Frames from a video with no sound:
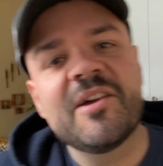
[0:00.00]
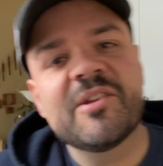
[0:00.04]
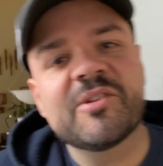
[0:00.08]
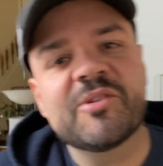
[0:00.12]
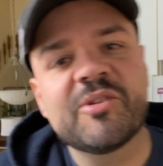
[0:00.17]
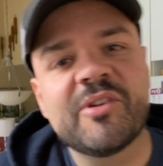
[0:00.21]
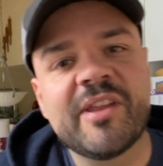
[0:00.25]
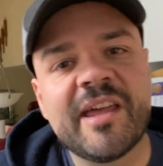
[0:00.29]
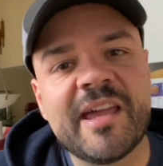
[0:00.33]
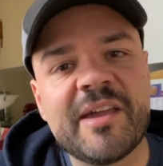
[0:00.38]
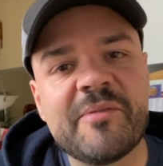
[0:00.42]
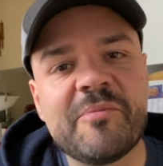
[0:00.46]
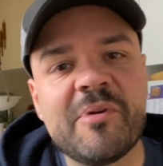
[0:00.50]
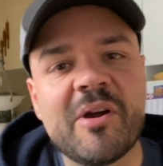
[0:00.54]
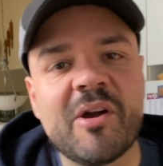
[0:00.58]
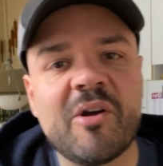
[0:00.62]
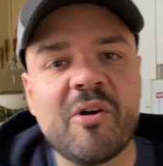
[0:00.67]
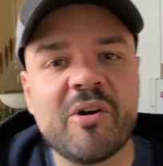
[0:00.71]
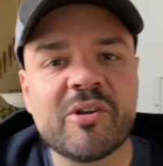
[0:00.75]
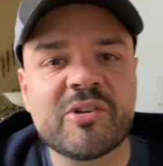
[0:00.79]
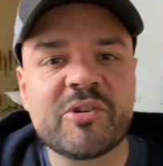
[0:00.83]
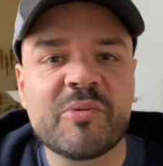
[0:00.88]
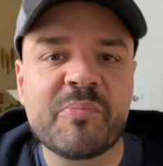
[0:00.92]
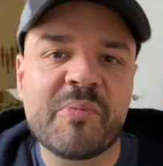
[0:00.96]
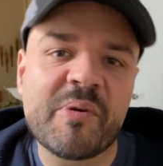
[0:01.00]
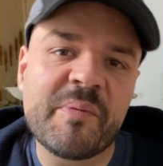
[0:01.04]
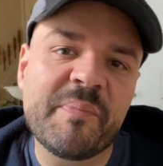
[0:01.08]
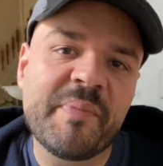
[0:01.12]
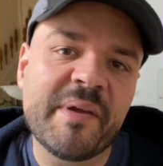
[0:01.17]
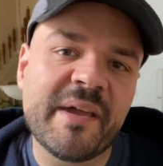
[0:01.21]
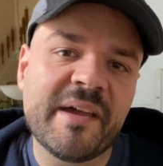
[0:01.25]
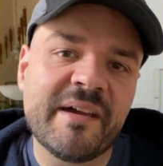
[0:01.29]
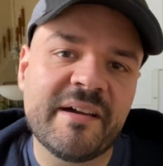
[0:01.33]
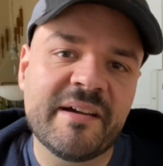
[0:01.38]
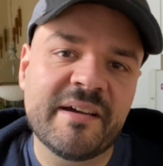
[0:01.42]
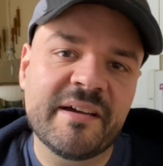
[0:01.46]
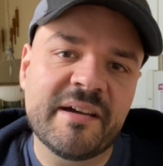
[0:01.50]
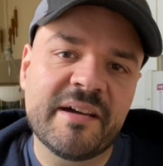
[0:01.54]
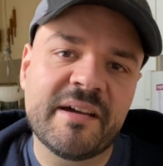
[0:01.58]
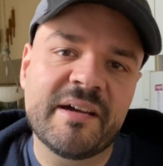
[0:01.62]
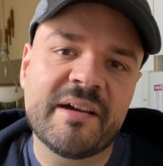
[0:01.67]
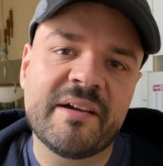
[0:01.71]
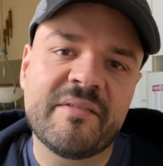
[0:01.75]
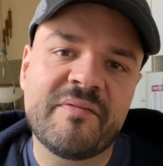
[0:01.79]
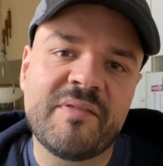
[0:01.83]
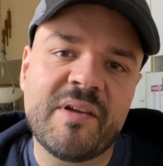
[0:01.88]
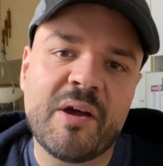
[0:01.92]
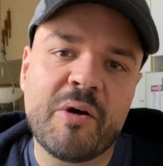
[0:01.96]
Today we're going to prepare
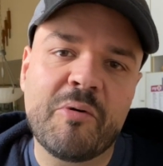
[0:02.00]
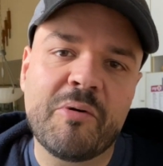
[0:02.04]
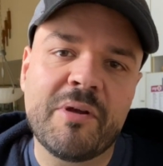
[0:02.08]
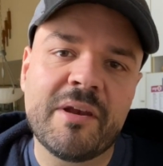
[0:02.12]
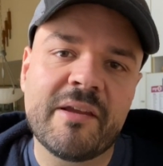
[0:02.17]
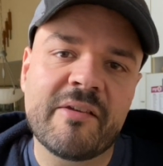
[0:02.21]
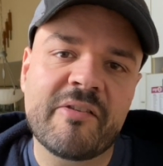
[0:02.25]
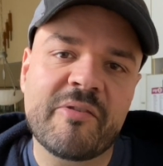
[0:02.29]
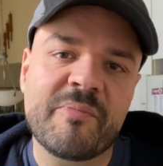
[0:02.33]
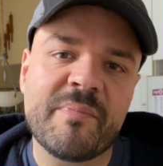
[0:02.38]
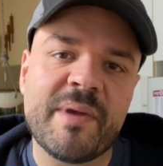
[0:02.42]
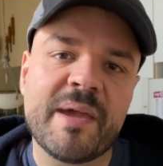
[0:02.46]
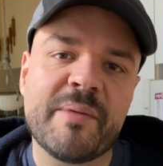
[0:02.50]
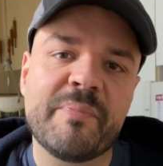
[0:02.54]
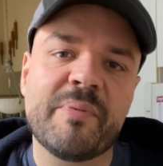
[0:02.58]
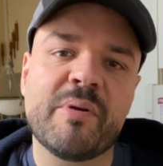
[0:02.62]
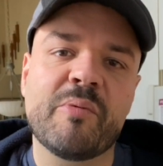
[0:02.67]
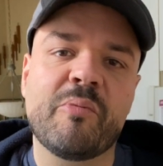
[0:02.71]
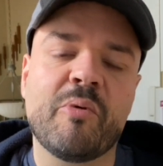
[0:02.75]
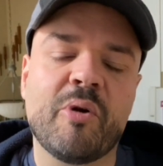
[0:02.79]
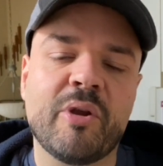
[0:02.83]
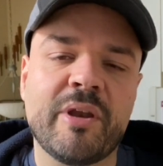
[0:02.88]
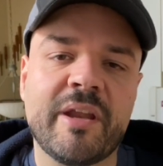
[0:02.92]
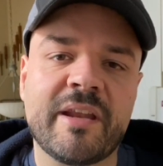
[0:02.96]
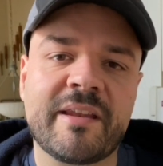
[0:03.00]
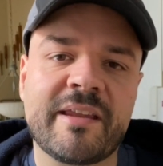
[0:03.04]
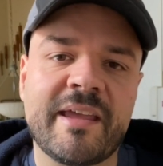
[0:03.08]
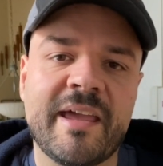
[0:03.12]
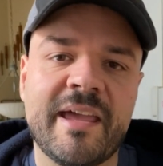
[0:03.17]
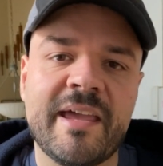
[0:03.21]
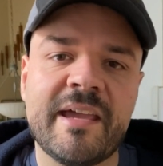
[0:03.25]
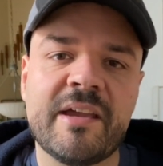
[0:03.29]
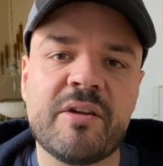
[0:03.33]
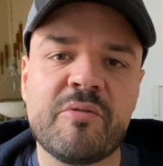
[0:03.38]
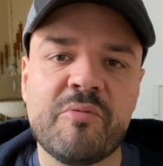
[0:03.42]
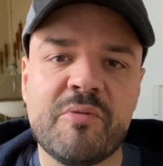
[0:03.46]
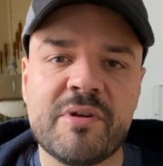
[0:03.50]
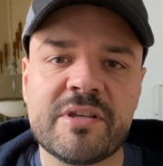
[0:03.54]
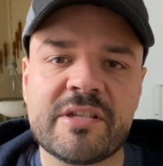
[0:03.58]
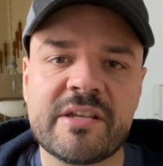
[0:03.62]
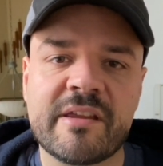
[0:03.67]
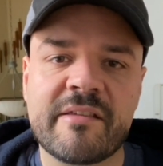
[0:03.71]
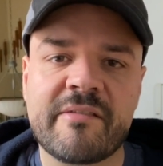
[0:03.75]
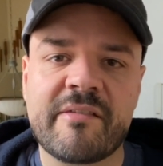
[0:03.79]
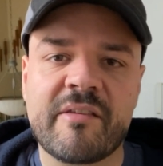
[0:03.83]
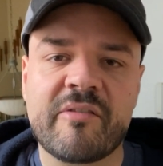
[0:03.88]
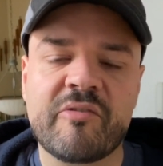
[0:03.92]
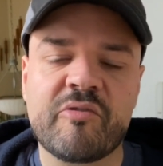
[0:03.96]
a flourless maple walnut cake, which
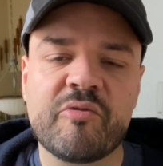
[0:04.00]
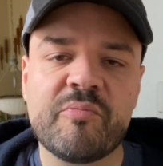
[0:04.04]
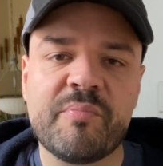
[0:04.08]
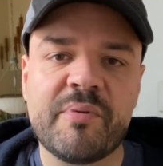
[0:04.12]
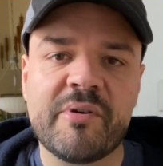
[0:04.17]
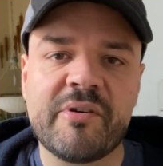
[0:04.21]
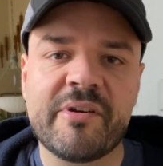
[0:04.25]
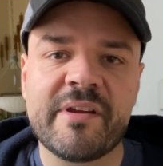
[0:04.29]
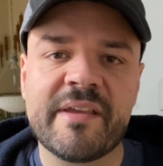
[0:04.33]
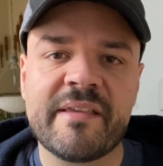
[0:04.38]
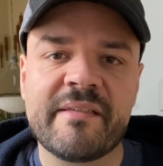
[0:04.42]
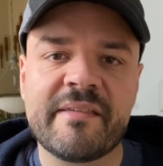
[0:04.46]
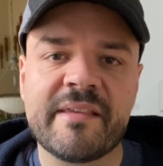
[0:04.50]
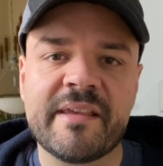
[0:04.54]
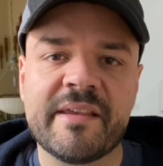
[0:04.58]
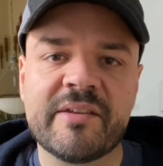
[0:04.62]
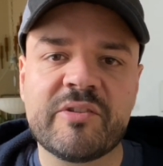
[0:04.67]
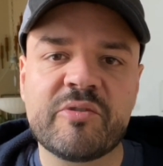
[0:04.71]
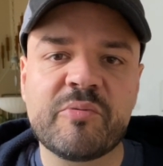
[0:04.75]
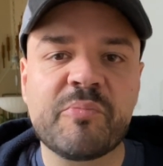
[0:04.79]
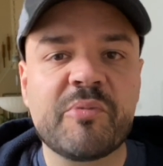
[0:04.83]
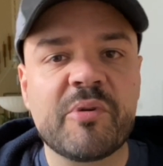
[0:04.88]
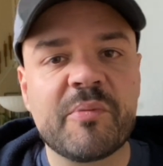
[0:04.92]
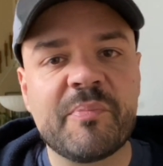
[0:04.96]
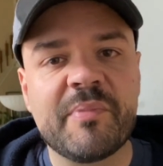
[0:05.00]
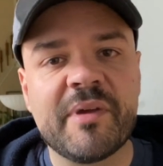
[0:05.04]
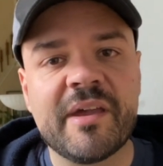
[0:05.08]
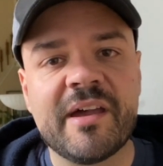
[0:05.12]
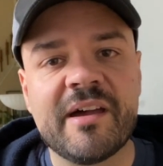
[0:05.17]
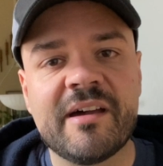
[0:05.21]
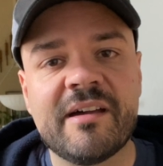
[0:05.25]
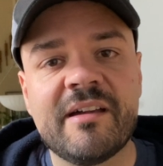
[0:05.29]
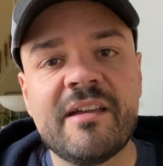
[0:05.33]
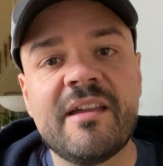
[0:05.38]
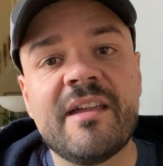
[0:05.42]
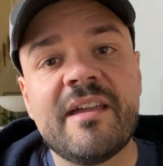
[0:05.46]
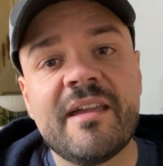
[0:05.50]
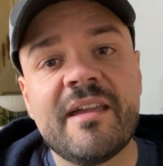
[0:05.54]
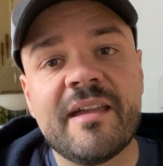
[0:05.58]
is super easy to prepare.